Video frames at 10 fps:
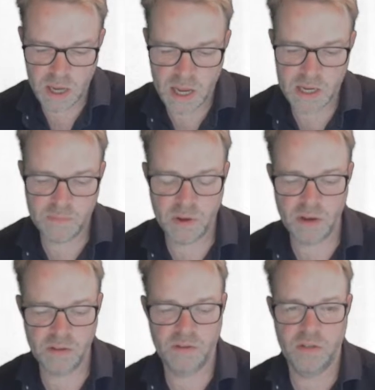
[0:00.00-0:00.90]
any
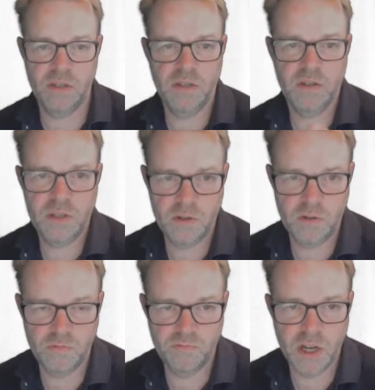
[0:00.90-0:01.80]
Python
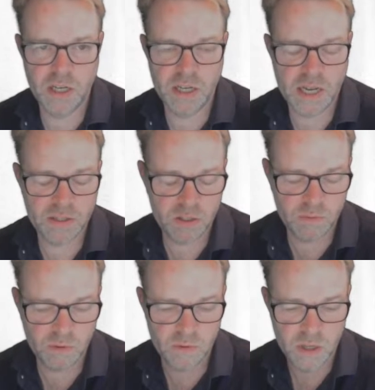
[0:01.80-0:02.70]
to run
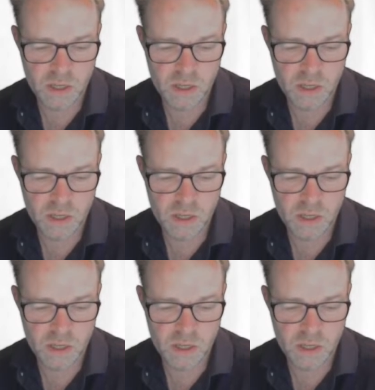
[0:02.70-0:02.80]
Ansible.